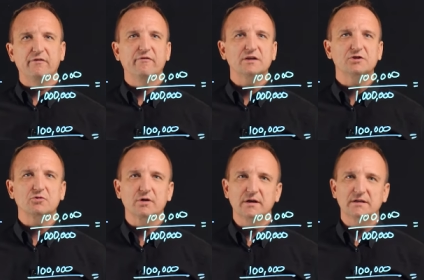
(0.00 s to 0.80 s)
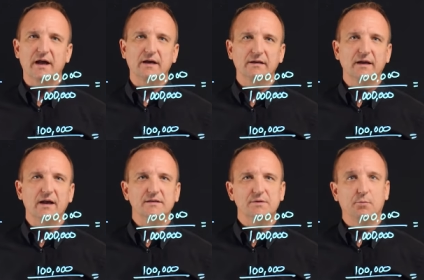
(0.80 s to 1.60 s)
investor is acting
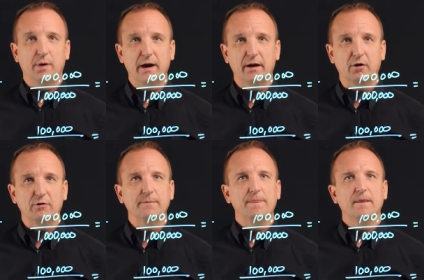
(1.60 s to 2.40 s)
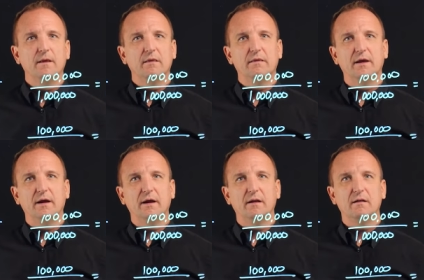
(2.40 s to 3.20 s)
as the buyer,
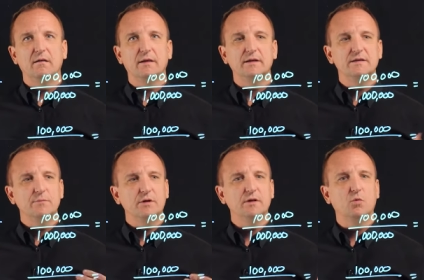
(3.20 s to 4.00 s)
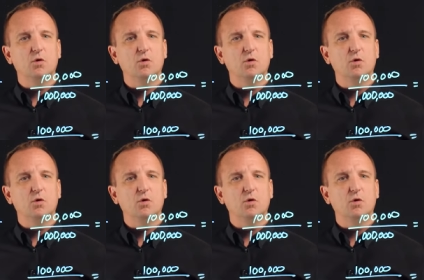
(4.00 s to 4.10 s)
then they typically